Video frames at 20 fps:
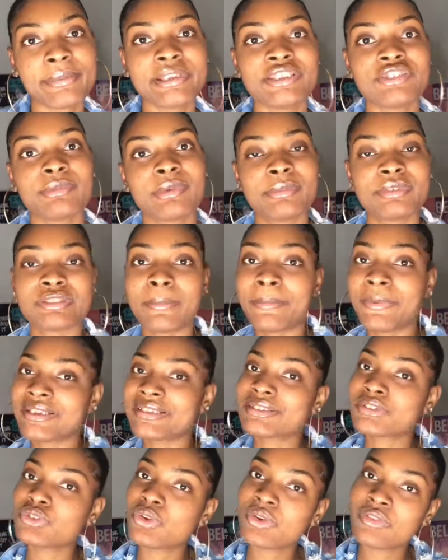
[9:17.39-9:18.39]
Please remember to press
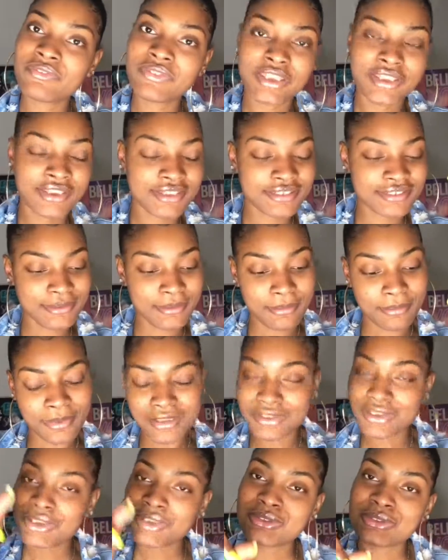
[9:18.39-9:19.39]
the notification
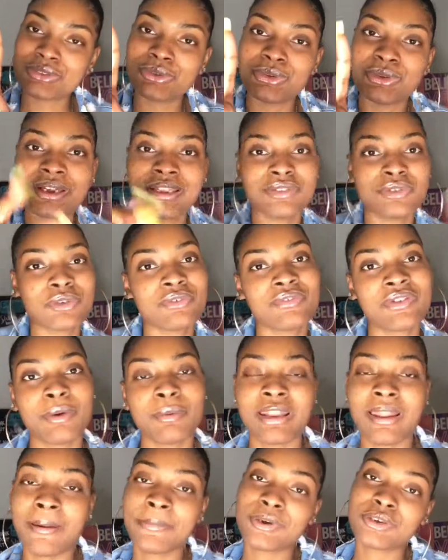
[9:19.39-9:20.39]
bell so you can get notified
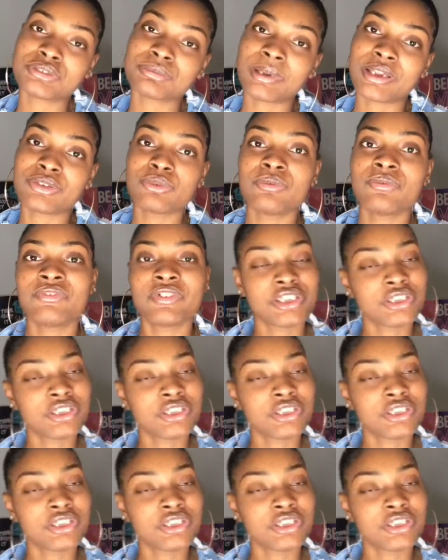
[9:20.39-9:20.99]
when I post my new video.